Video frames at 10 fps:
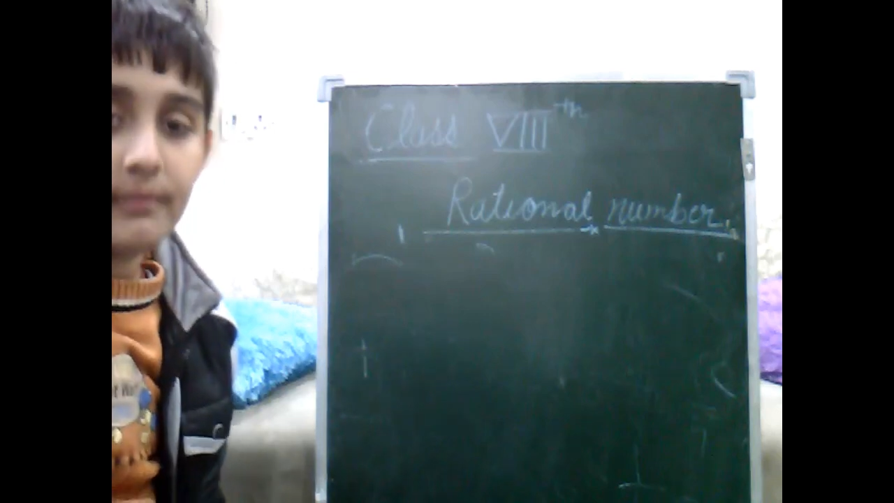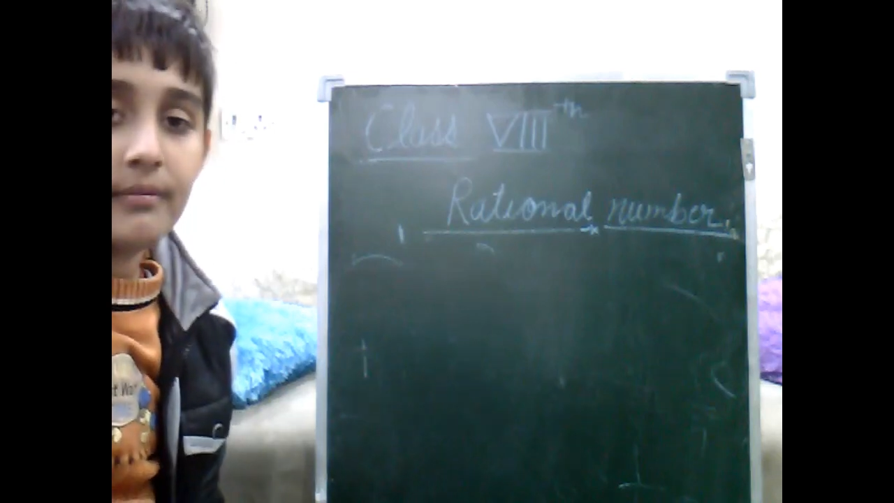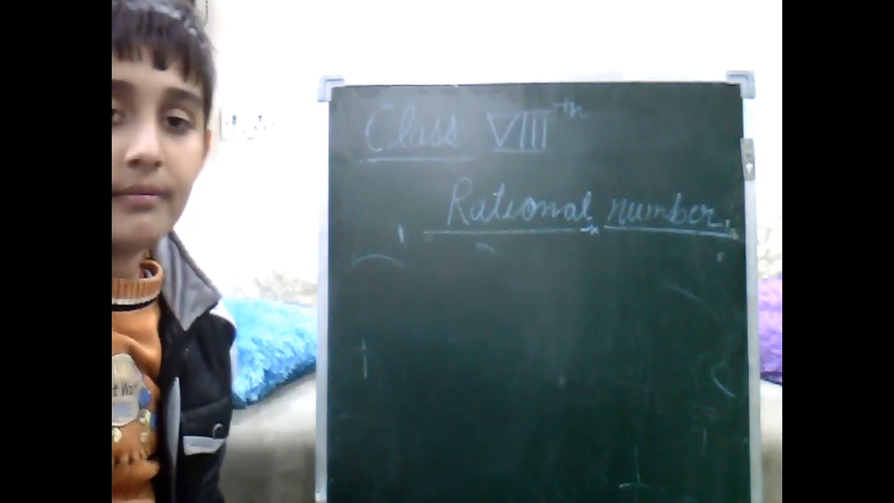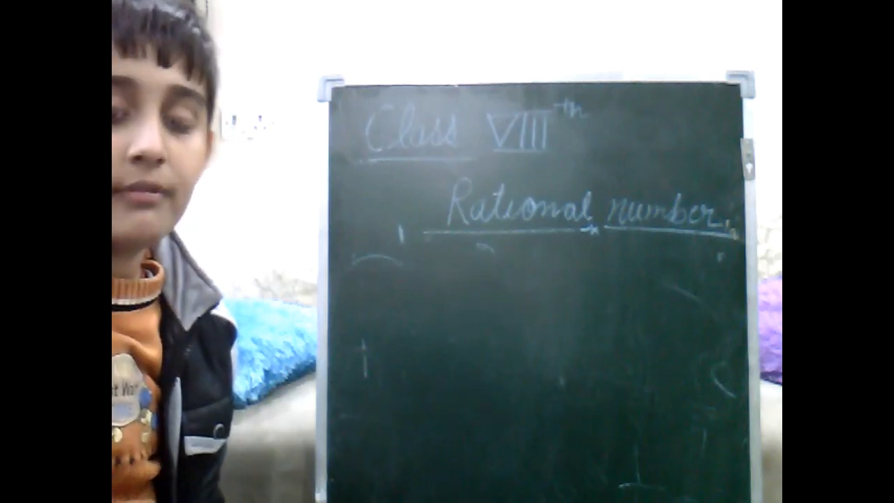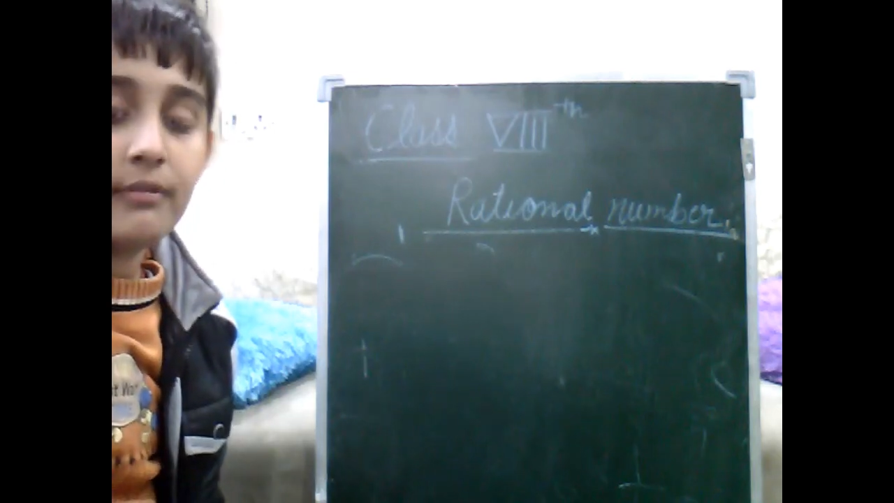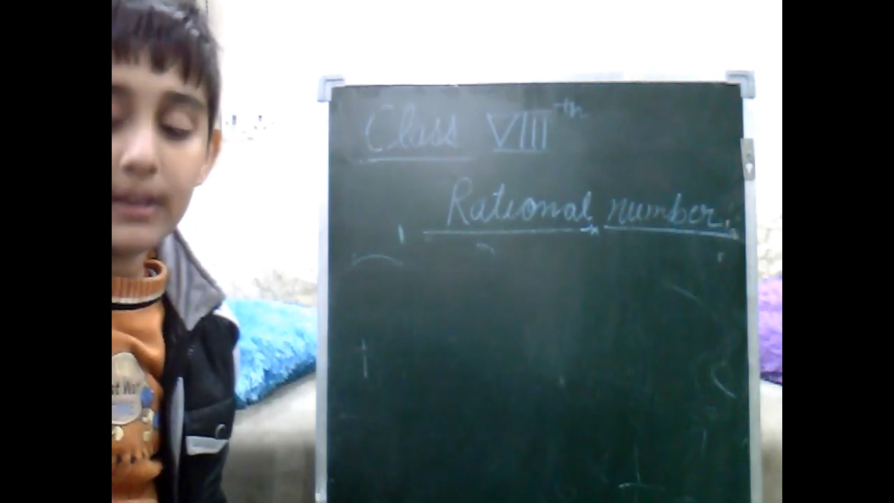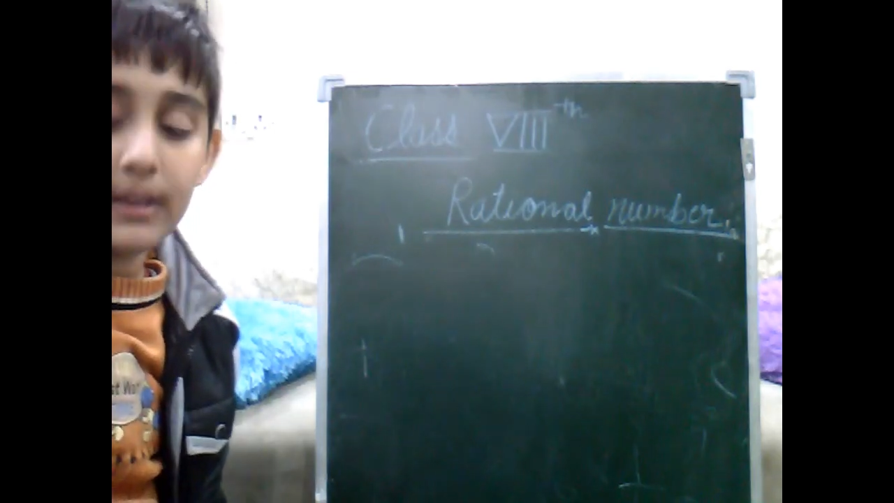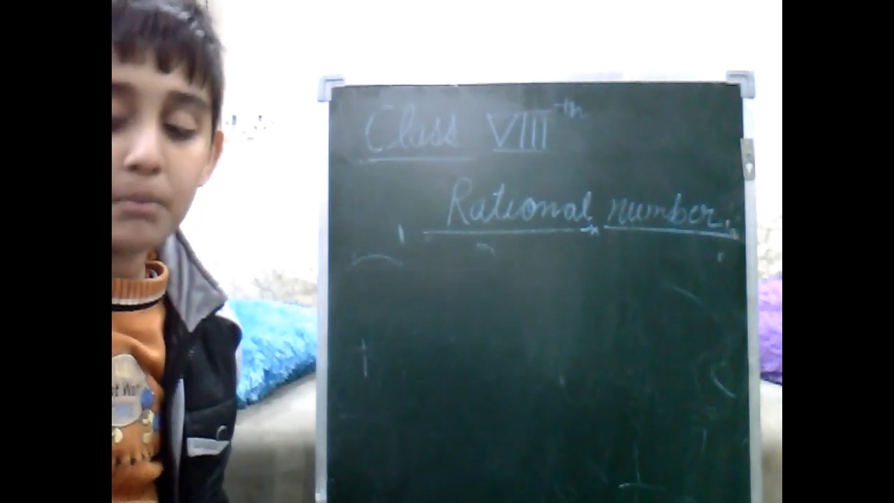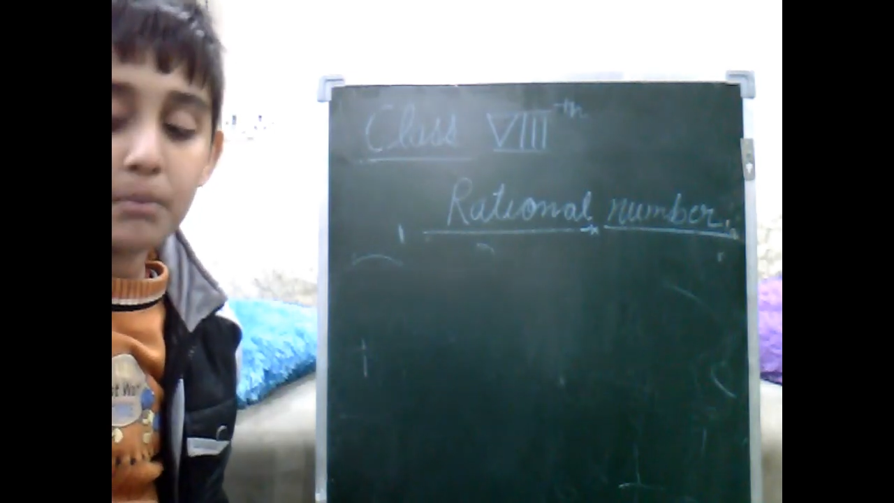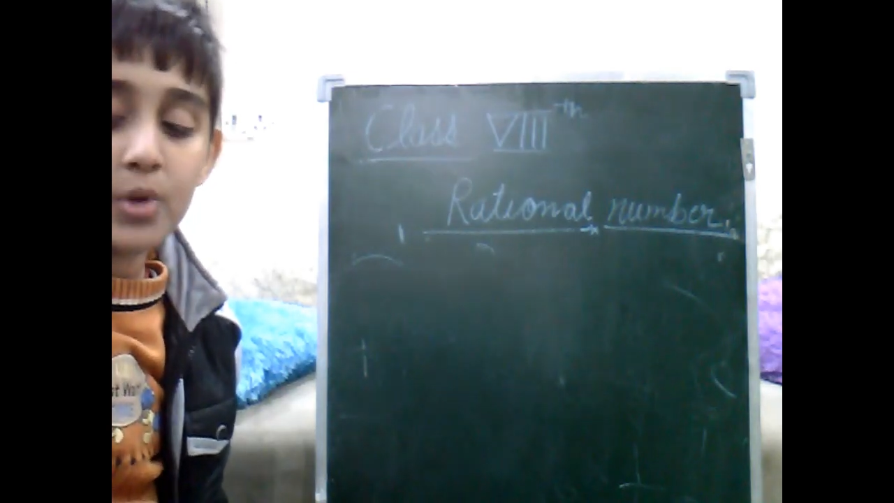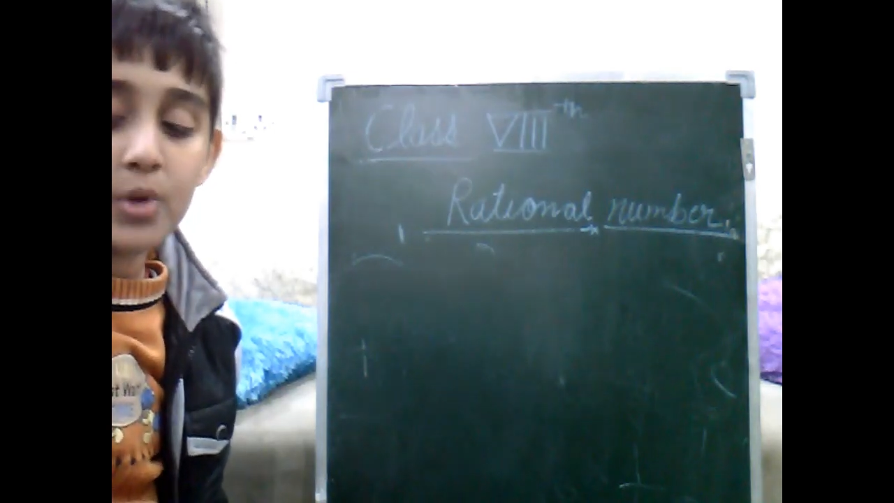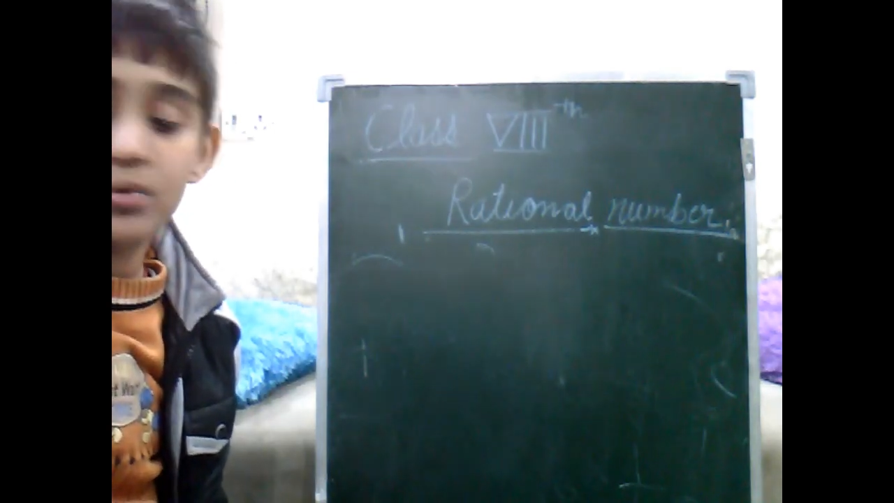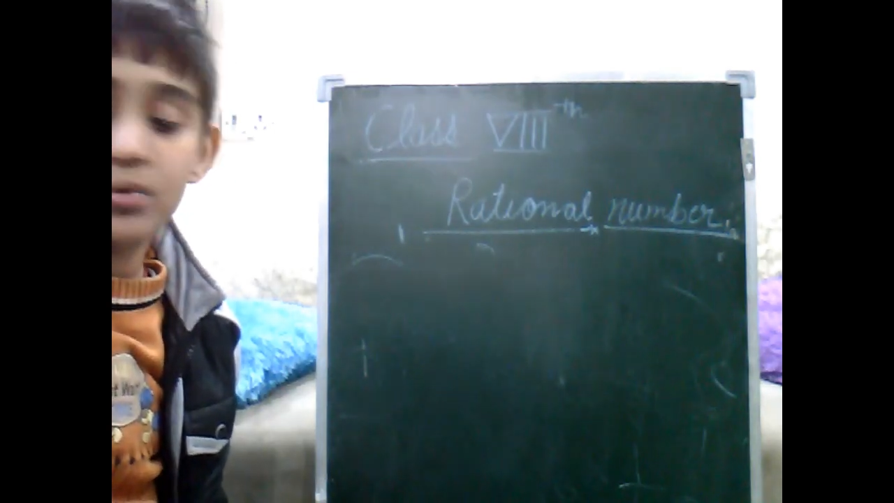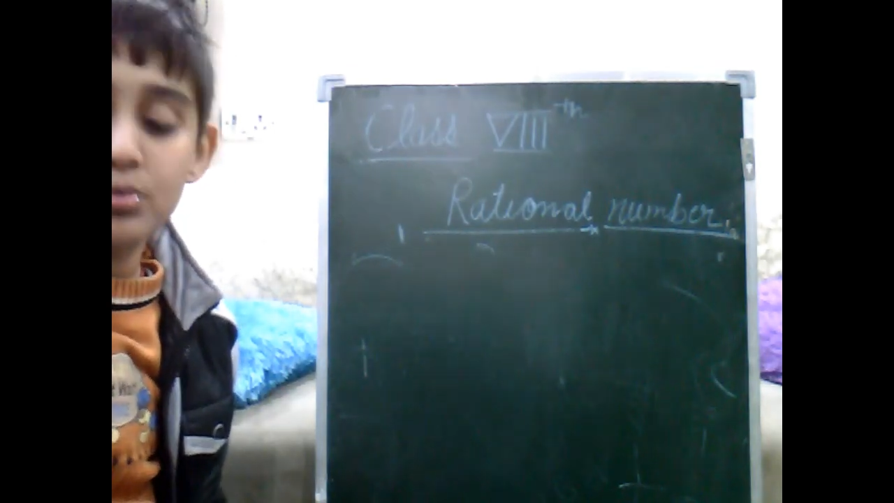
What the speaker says: upon 2